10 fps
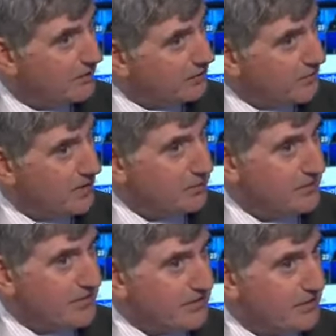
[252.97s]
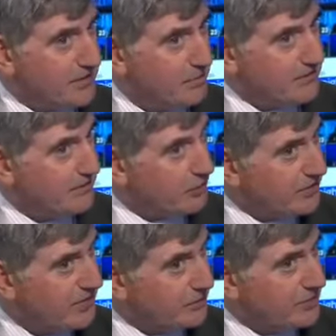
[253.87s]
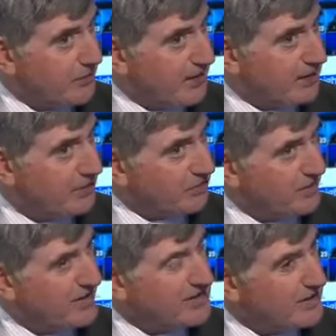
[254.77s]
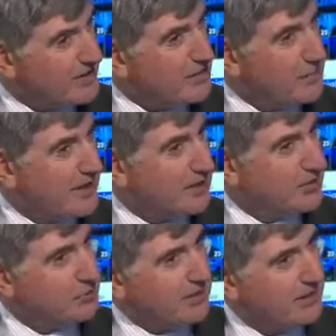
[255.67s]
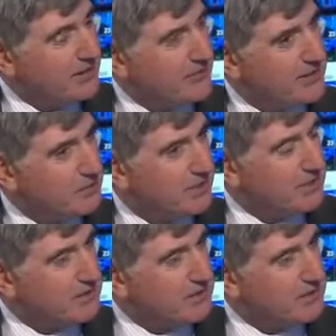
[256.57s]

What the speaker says: from the Home Affairs Select Committee for not dealing with backlogs, but that's how those backlogs begin in the first place.